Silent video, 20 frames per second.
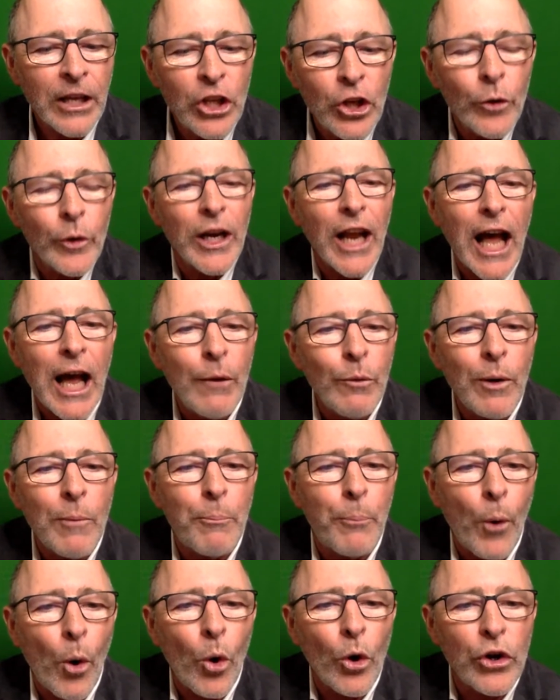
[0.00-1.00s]
You and I were
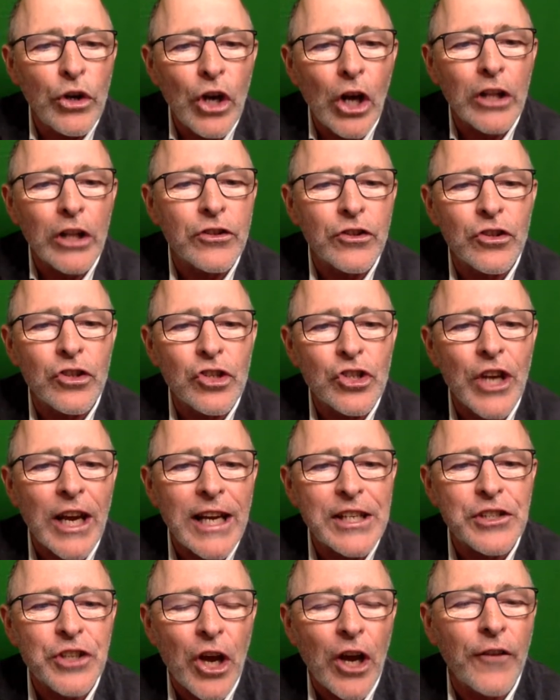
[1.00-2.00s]
born not to
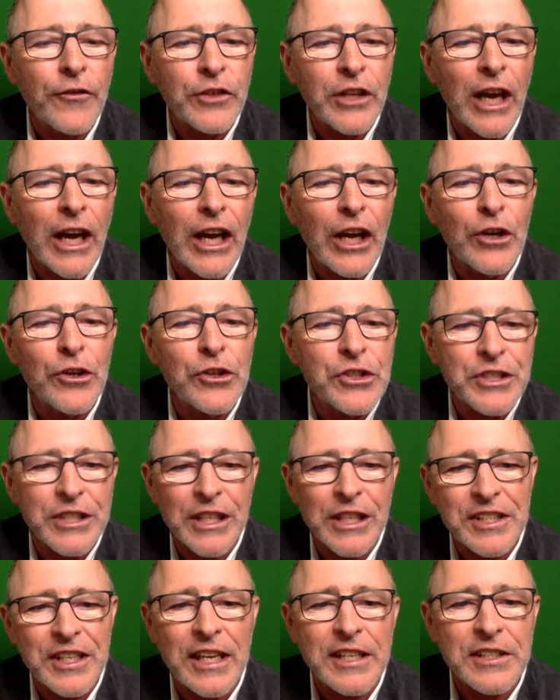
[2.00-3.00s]
chase after our own
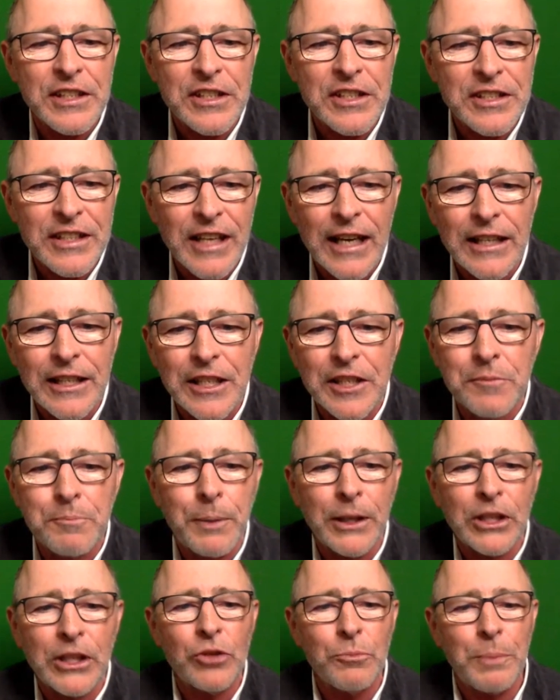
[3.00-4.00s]
success and status,
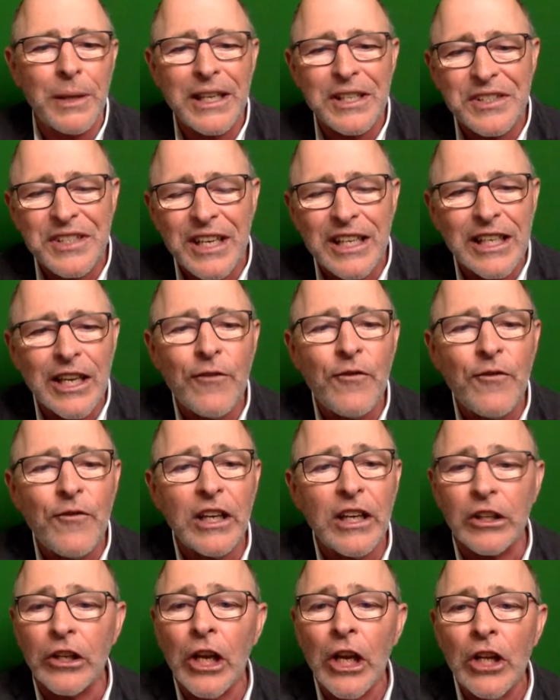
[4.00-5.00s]
but to be
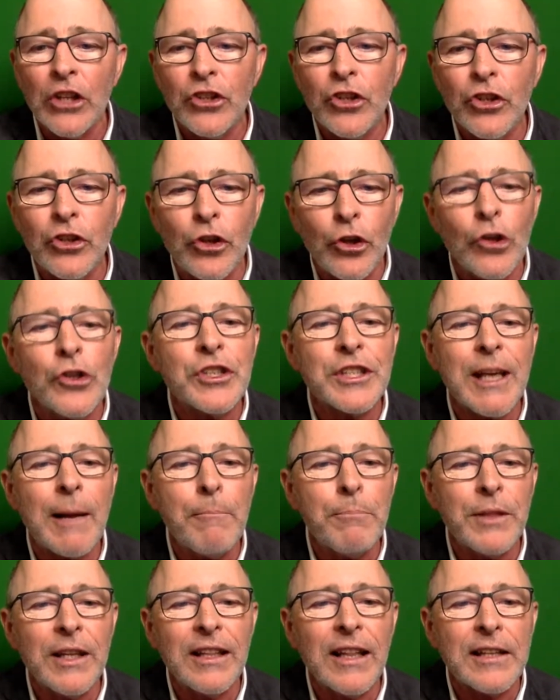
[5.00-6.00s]
significant, to do
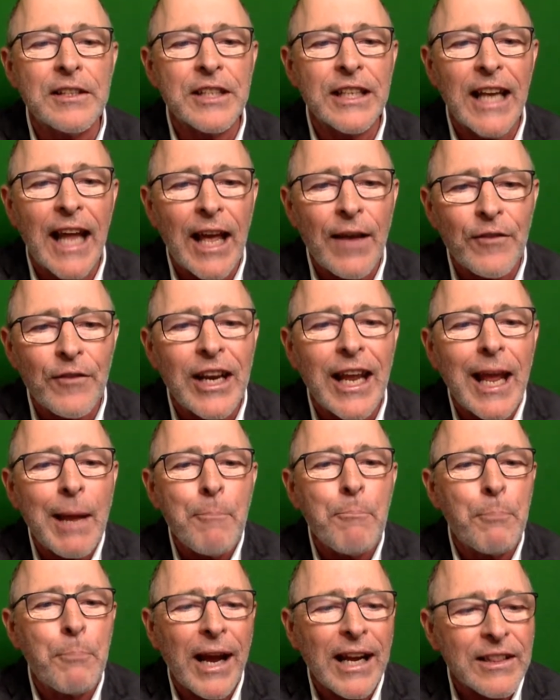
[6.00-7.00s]
something that's going to have an
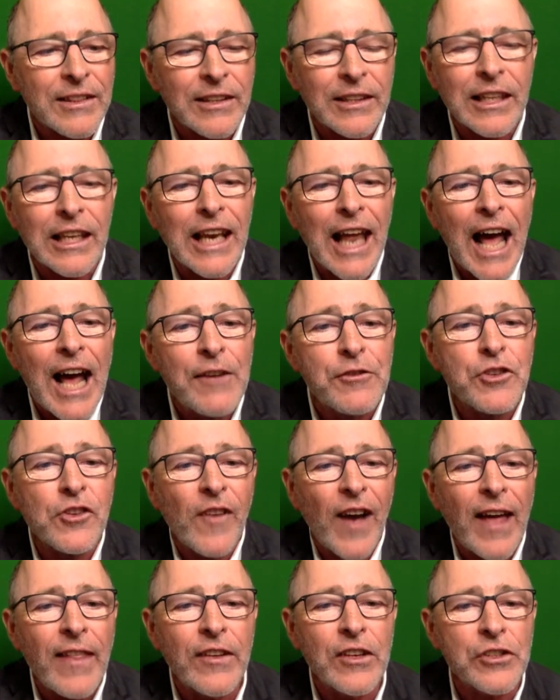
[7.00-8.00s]
impact in the lives of
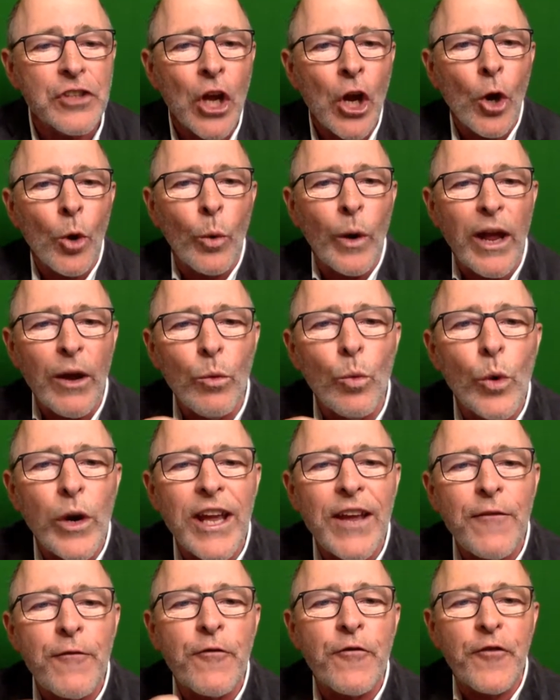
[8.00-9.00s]
others where
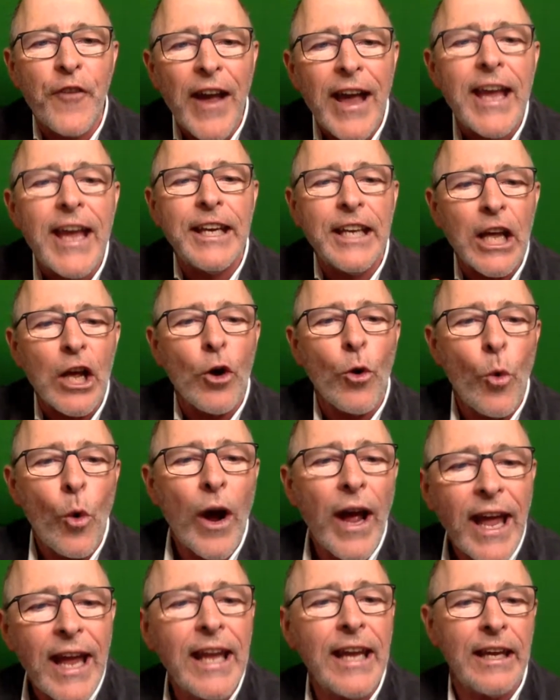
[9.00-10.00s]
we fade
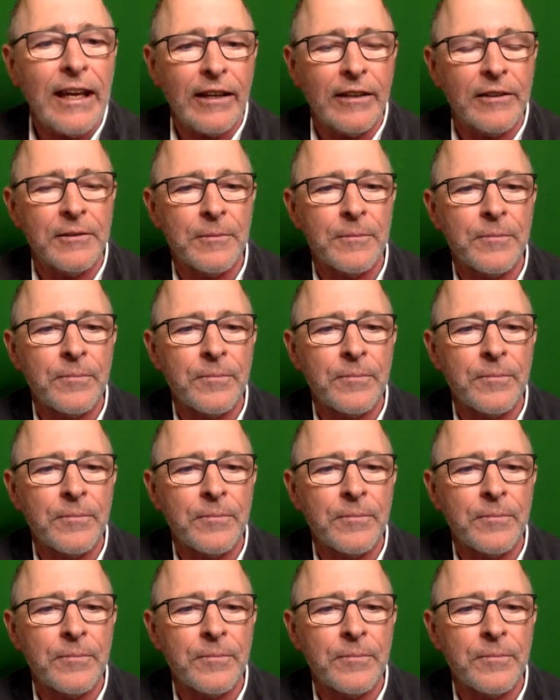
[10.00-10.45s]
away.